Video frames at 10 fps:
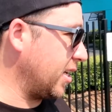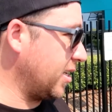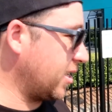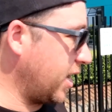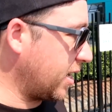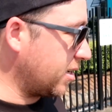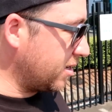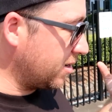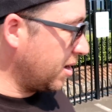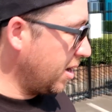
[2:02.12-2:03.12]
It's like,
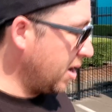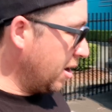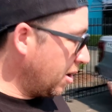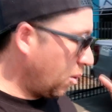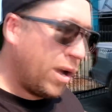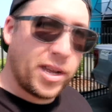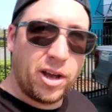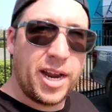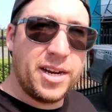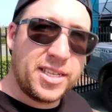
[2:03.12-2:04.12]
why?
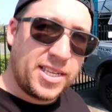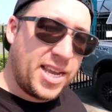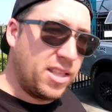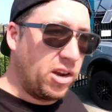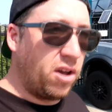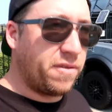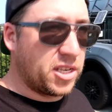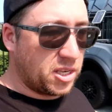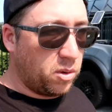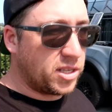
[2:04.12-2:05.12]
I understand, like,
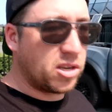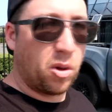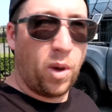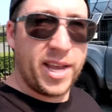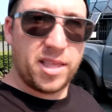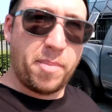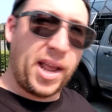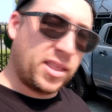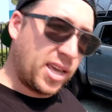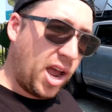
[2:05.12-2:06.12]
obviously once you got weight in the
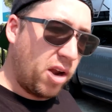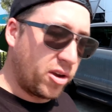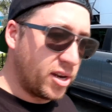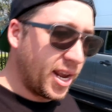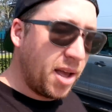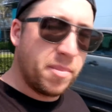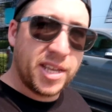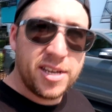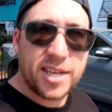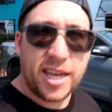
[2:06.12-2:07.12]
back the car will go down, but
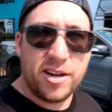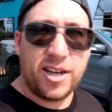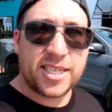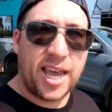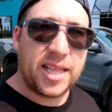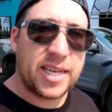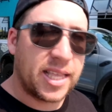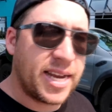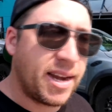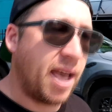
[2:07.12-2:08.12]
then you can get a nice Cali
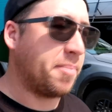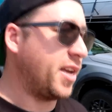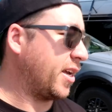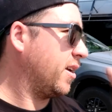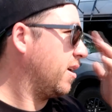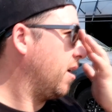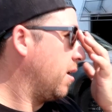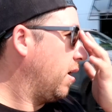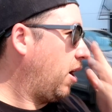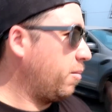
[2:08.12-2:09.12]
lean happening.
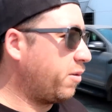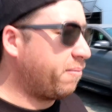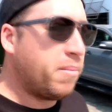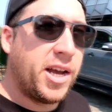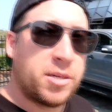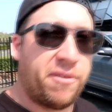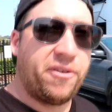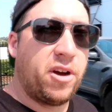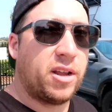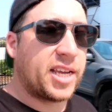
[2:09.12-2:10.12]
I'd much
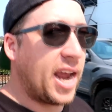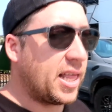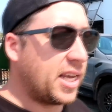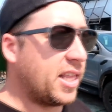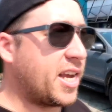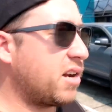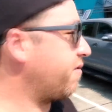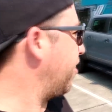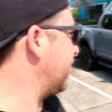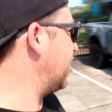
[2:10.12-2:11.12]
prefer a Cali lean
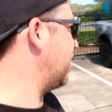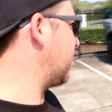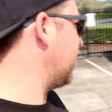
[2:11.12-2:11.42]
versus